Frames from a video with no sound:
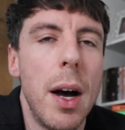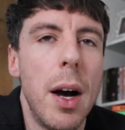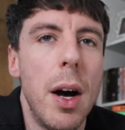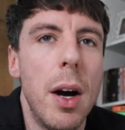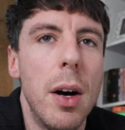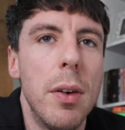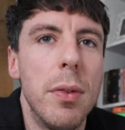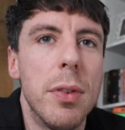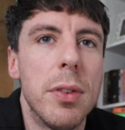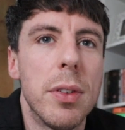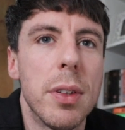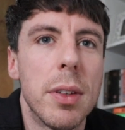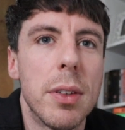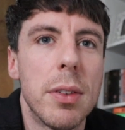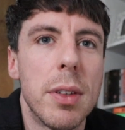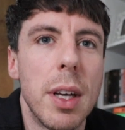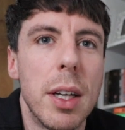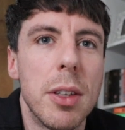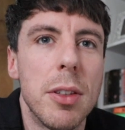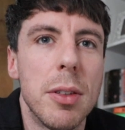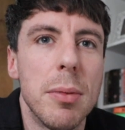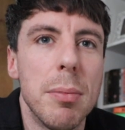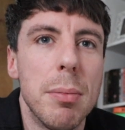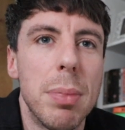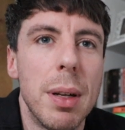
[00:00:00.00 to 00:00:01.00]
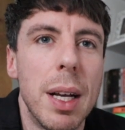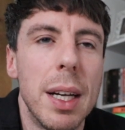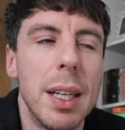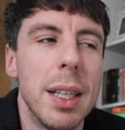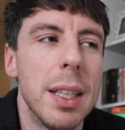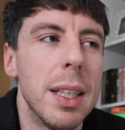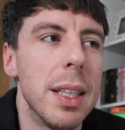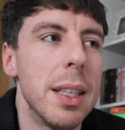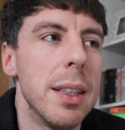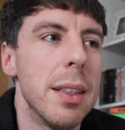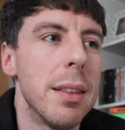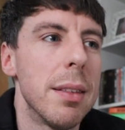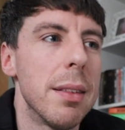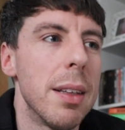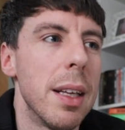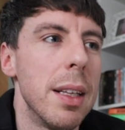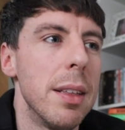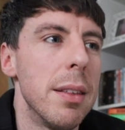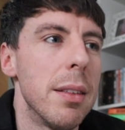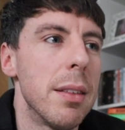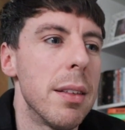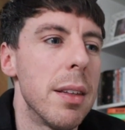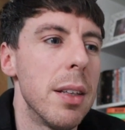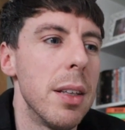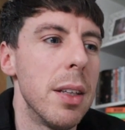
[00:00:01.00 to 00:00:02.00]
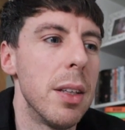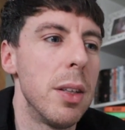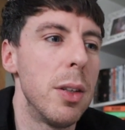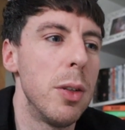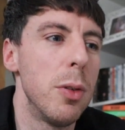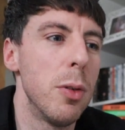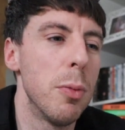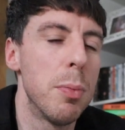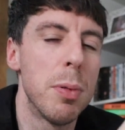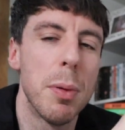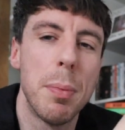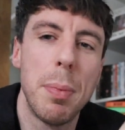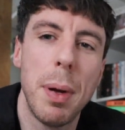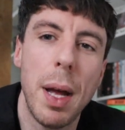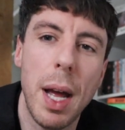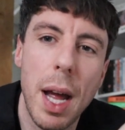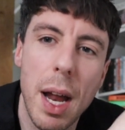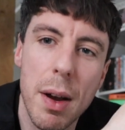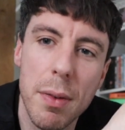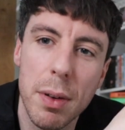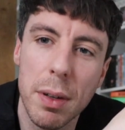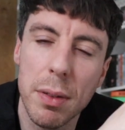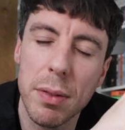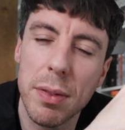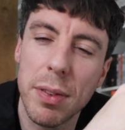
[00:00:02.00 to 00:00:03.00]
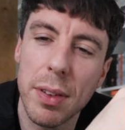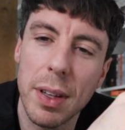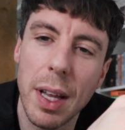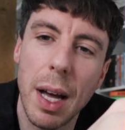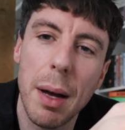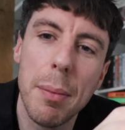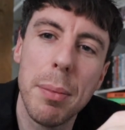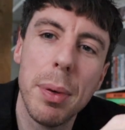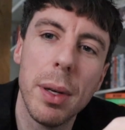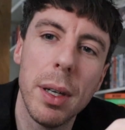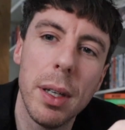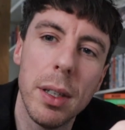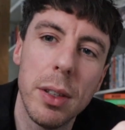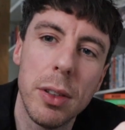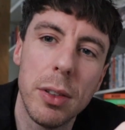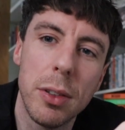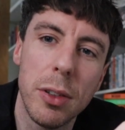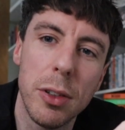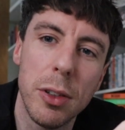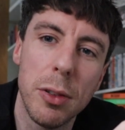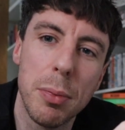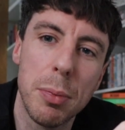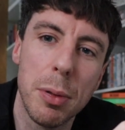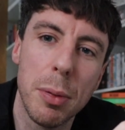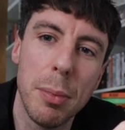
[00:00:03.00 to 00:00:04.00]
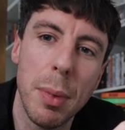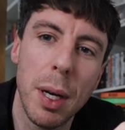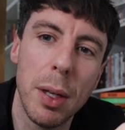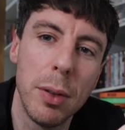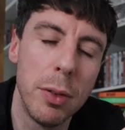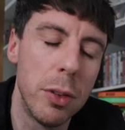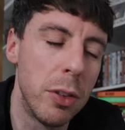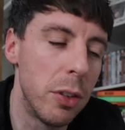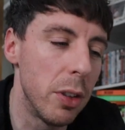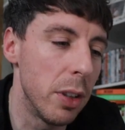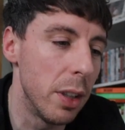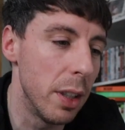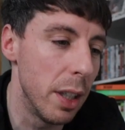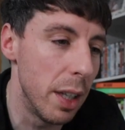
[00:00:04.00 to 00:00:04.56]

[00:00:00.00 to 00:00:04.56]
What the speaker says: of succession planning, in the sense that you're preparing for that person's promotion,